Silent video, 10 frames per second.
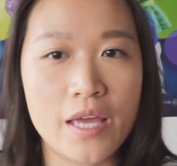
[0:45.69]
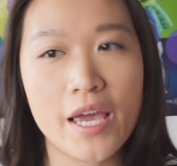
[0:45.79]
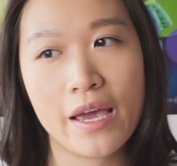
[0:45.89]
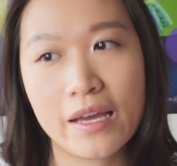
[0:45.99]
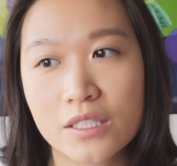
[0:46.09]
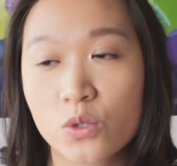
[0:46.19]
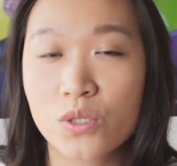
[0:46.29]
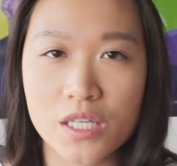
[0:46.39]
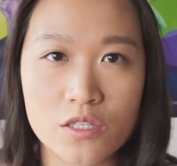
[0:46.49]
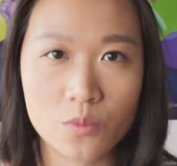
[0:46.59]
and who
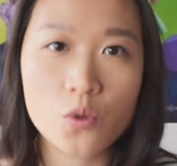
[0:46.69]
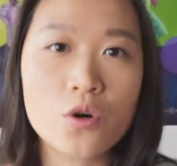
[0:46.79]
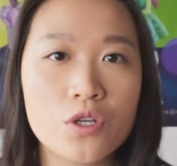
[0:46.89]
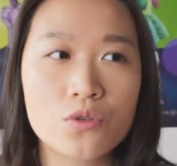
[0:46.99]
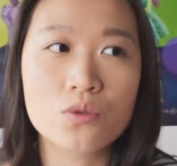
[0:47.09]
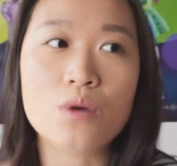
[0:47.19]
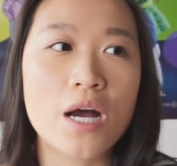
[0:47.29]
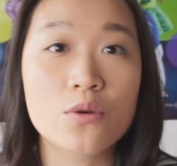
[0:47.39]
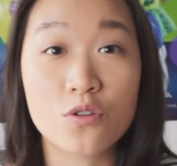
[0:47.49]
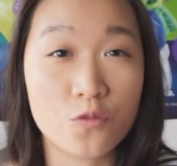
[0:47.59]
can support you
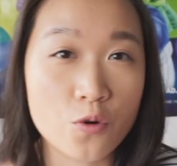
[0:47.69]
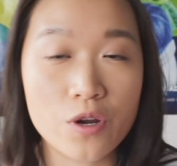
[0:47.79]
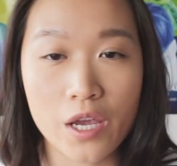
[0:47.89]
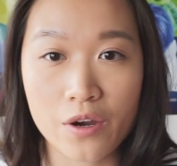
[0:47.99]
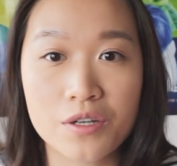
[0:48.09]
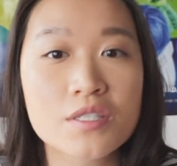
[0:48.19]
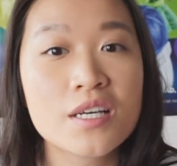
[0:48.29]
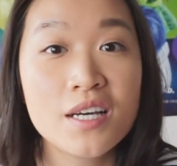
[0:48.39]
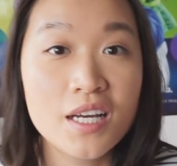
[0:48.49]
throughout your four years